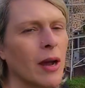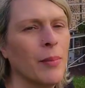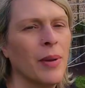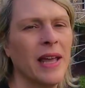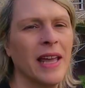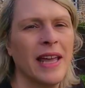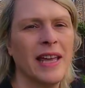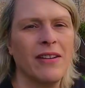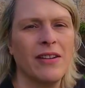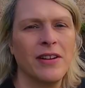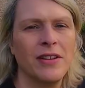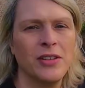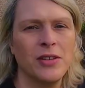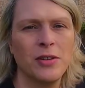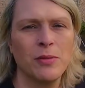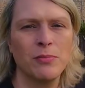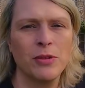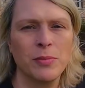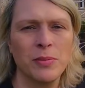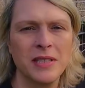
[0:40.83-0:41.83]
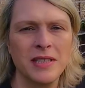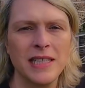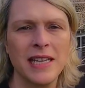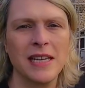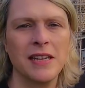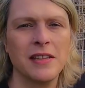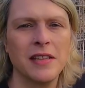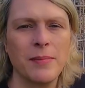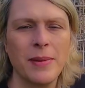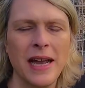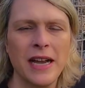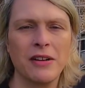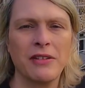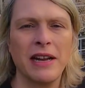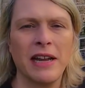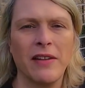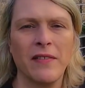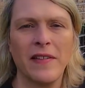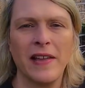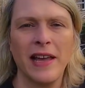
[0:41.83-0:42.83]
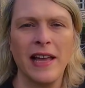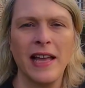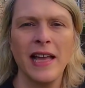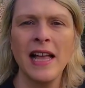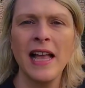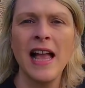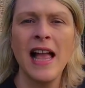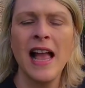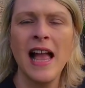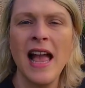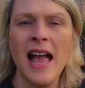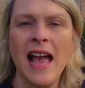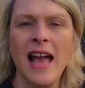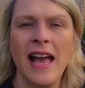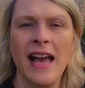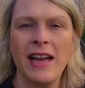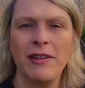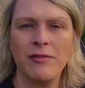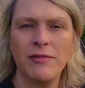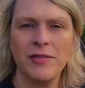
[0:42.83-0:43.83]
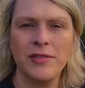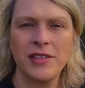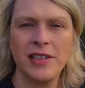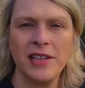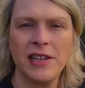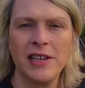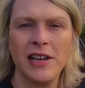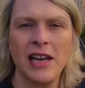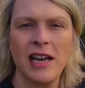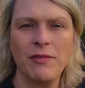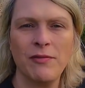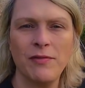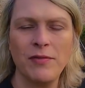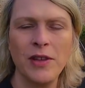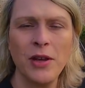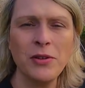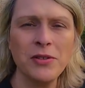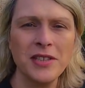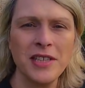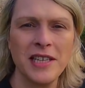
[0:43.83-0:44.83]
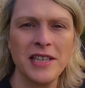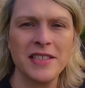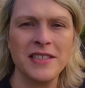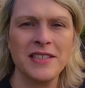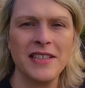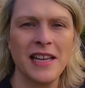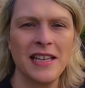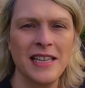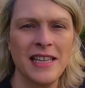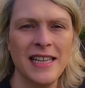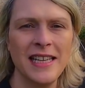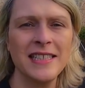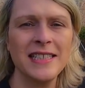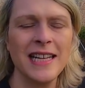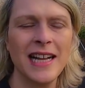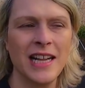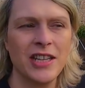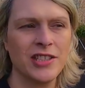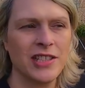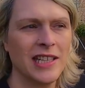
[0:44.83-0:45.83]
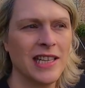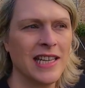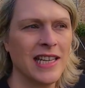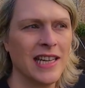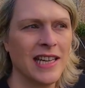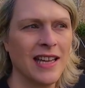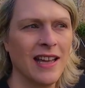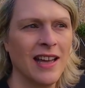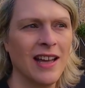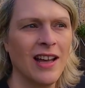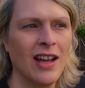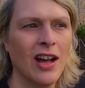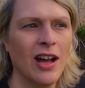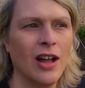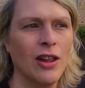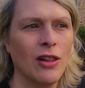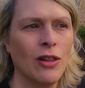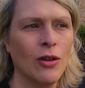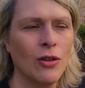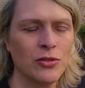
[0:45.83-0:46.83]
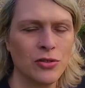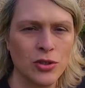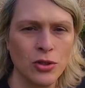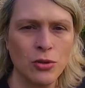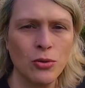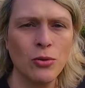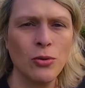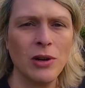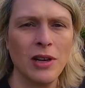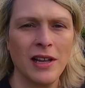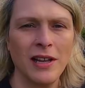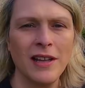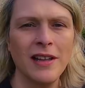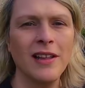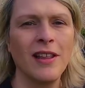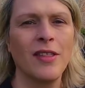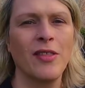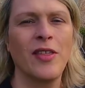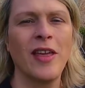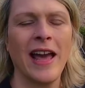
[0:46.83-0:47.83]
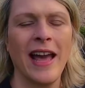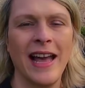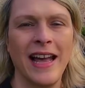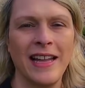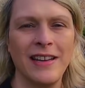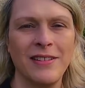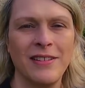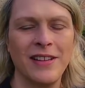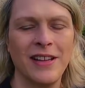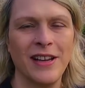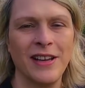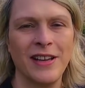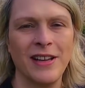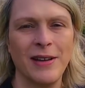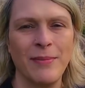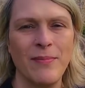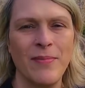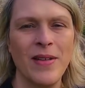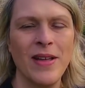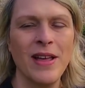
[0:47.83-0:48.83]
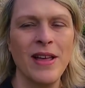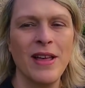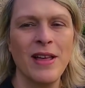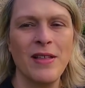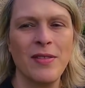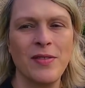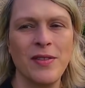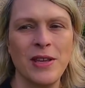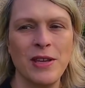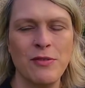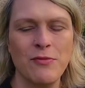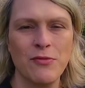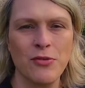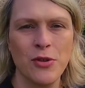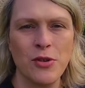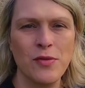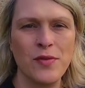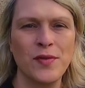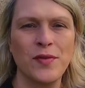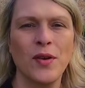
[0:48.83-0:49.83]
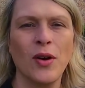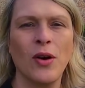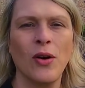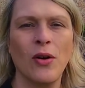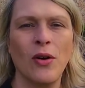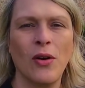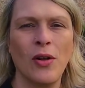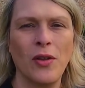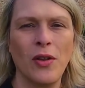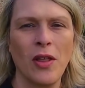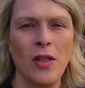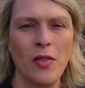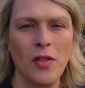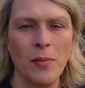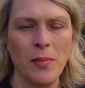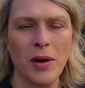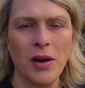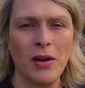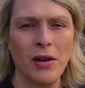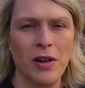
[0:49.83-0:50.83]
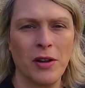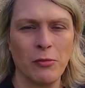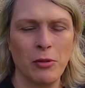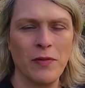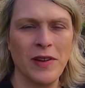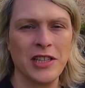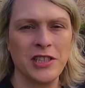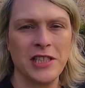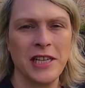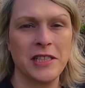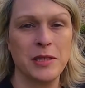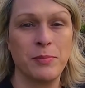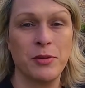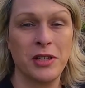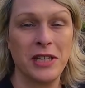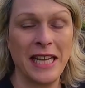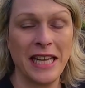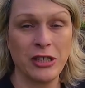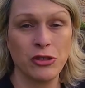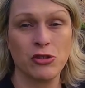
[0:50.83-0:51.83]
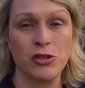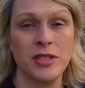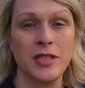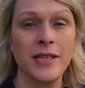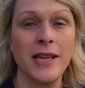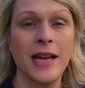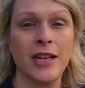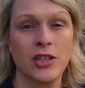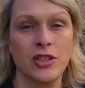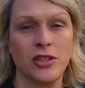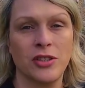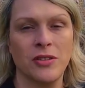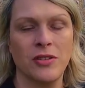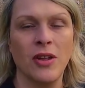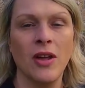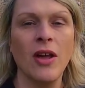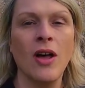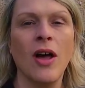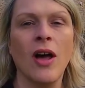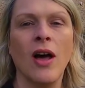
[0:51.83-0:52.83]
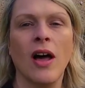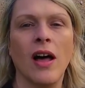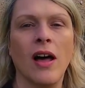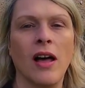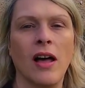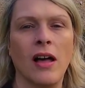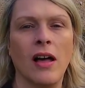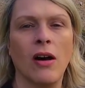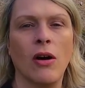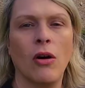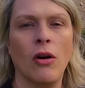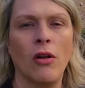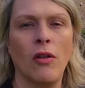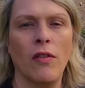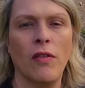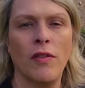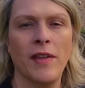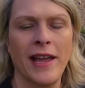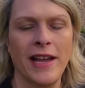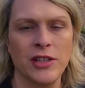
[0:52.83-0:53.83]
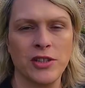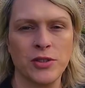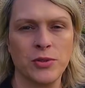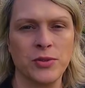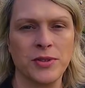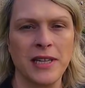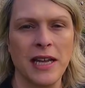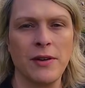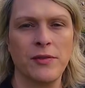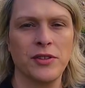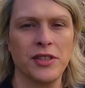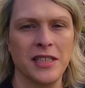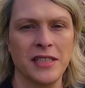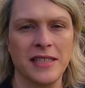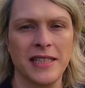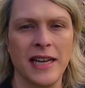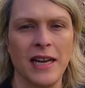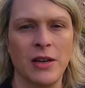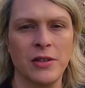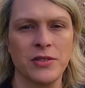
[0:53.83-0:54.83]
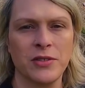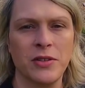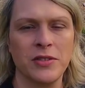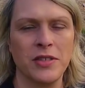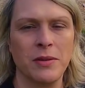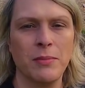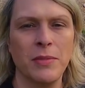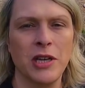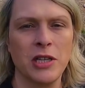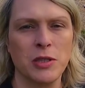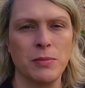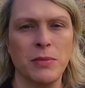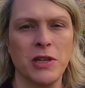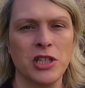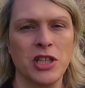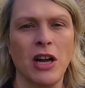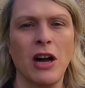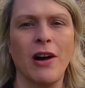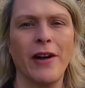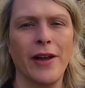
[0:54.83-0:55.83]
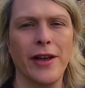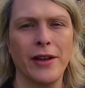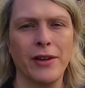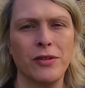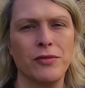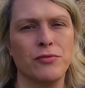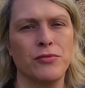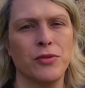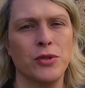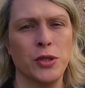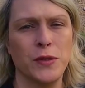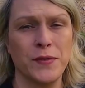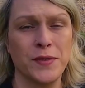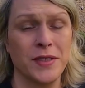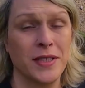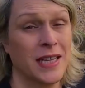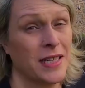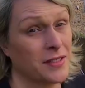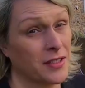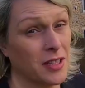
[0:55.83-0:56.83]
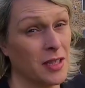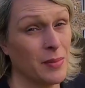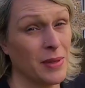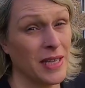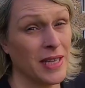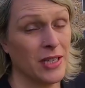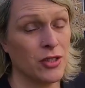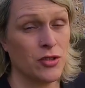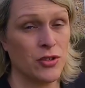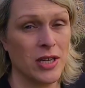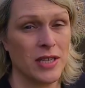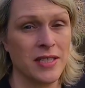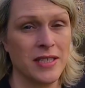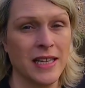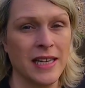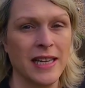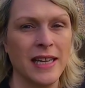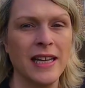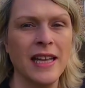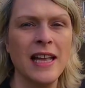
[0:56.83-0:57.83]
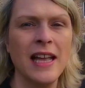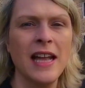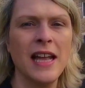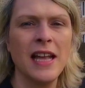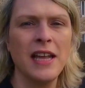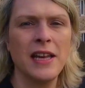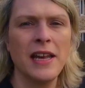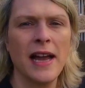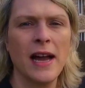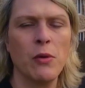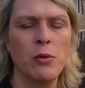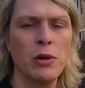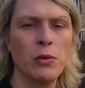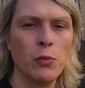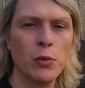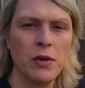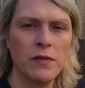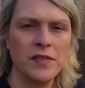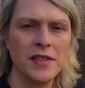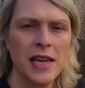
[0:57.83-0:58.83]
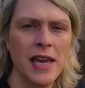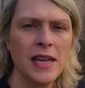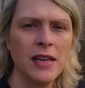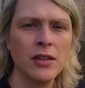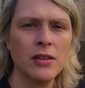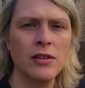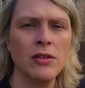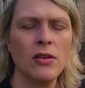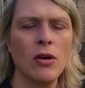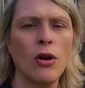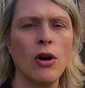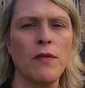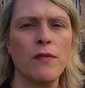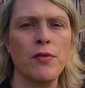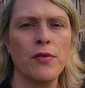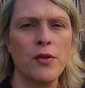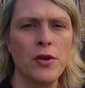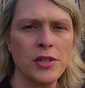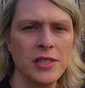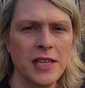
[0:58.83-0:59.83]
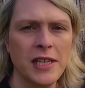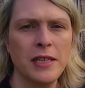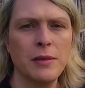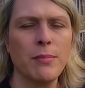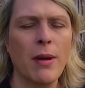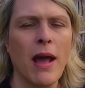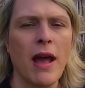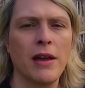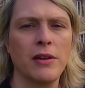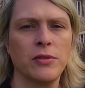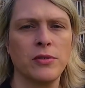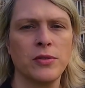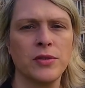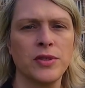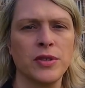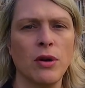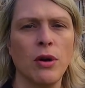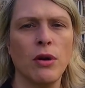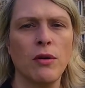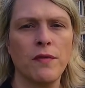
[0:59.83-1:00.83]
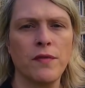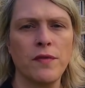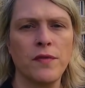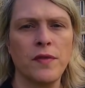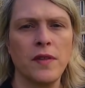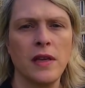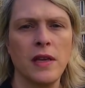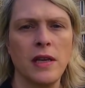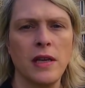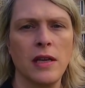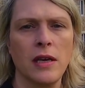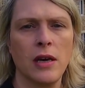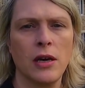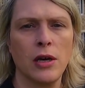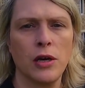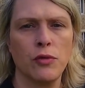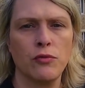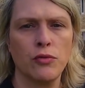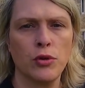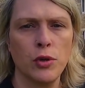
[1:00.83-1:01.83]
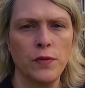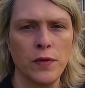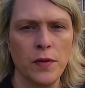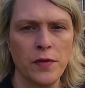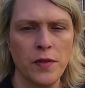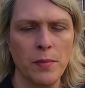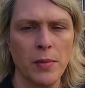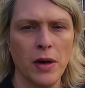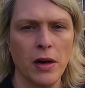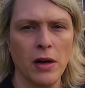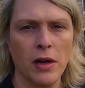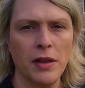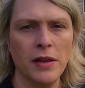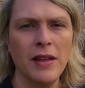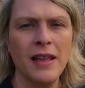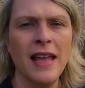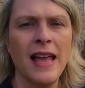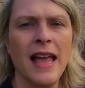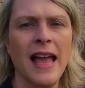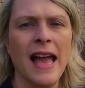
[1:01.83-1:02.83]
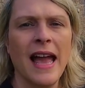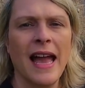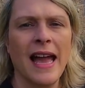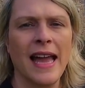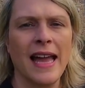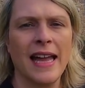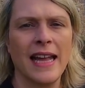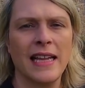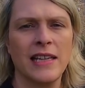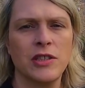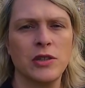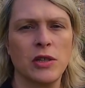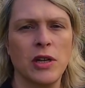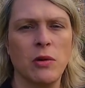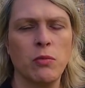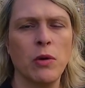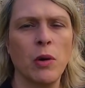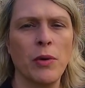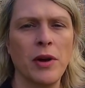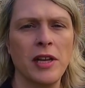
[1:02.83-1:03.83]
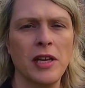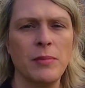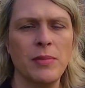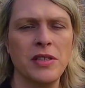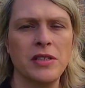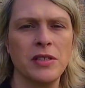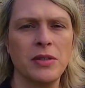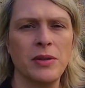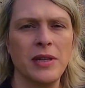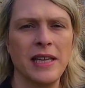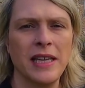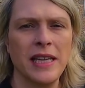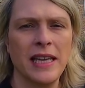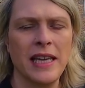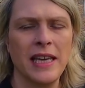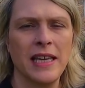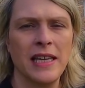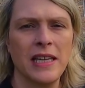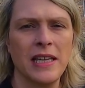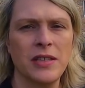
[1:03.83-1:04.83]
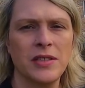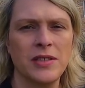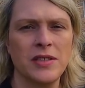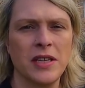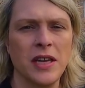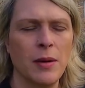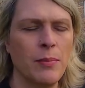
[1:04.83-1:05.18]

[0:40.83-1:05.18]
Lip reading: up here. You can probably see it in the background there. And I've noticed that it is actually a lot taller than the roof on the barn. We've actually had to put an extra section on the actual scaffolding tower, so it's a much, much higher roof. So that's going to be interesting. Now, we've taken off 13 panels off the roof of the barn, and what we're going to be doing is